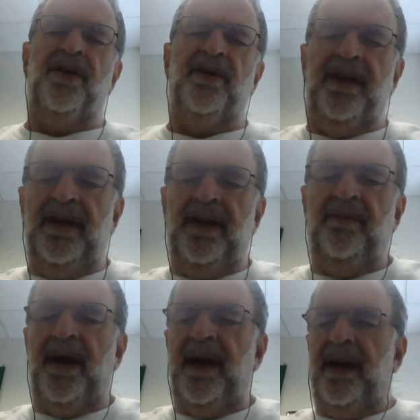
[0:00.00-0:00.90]
in your
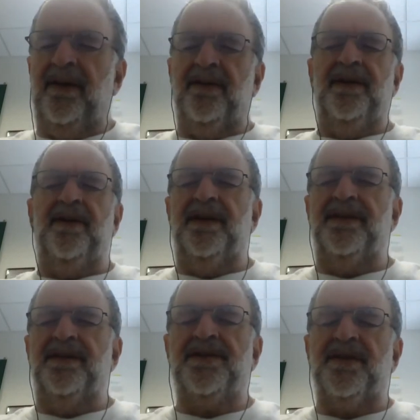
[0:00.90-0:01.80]
eBay or in your
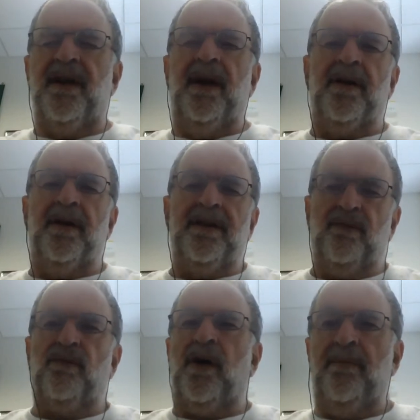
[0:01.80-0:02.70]
Instagram,
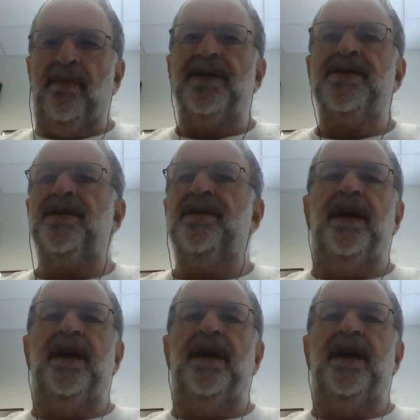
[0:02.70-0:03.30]
they're rubbish.